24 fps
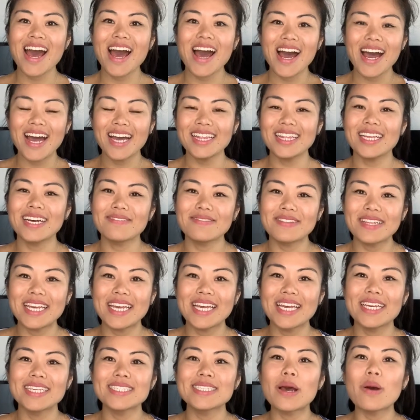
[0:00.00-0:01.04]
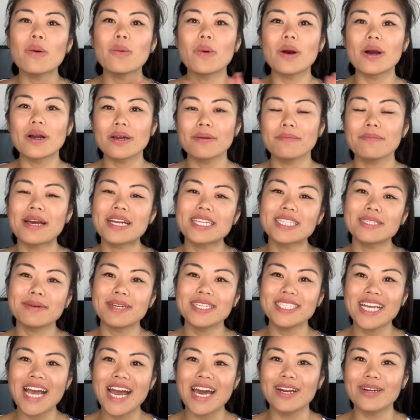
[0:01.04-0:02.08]
Hi lovelies, welcome back to my
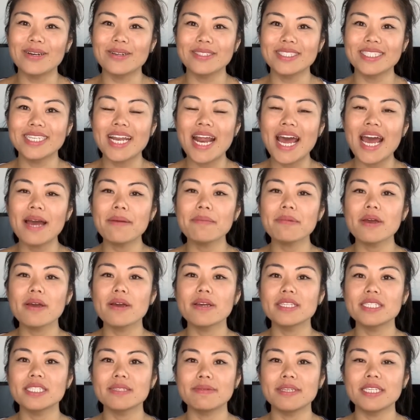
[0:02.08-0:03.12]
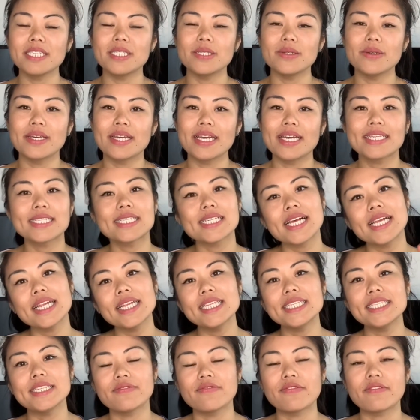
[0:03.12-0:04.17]
channel. Today I'm going to be doing a slightly
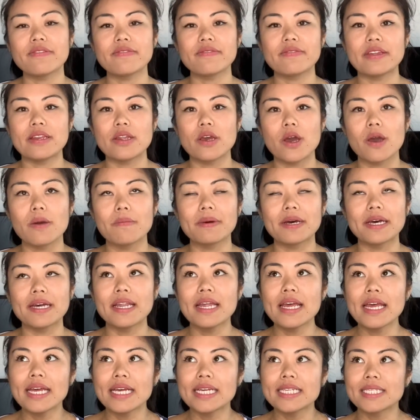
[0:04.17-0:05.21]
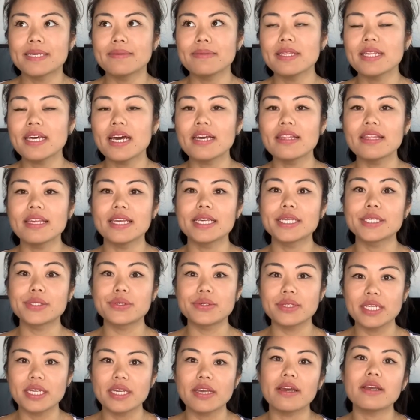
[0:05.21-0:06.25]
different video, but something that I think is
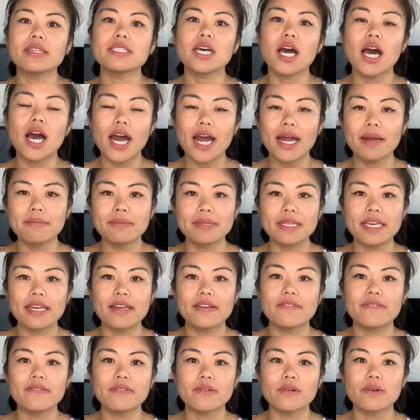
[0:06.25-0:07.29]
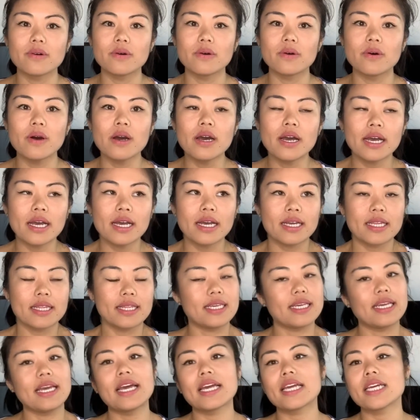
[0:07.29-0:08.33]
really timely for
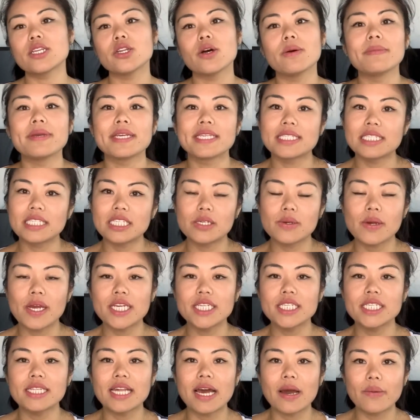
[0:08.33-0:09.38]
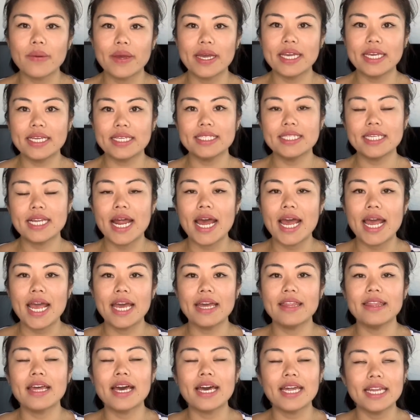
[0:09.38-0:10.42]
the economic situation that we're in today,
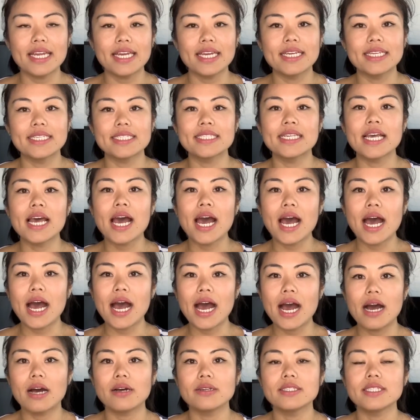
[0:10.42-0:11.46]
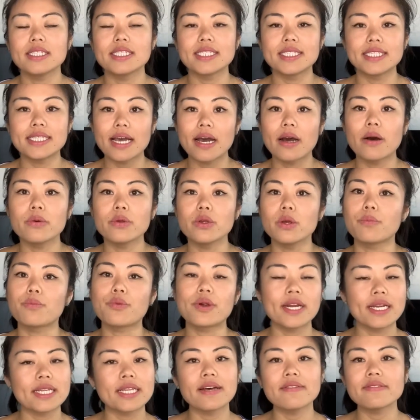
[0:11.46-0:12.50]
and that is how to sell your
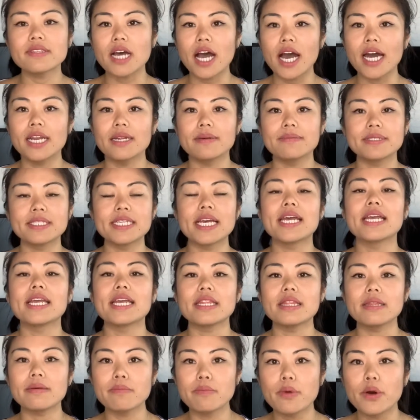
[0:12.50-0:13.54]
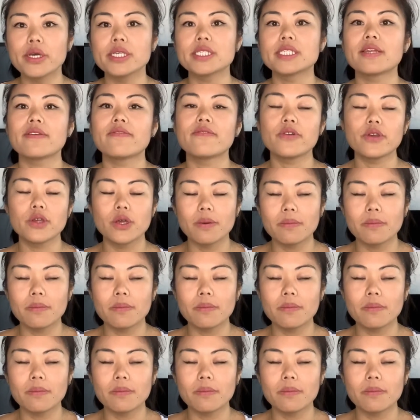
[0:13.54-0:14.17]
pre-loved items and get the most for your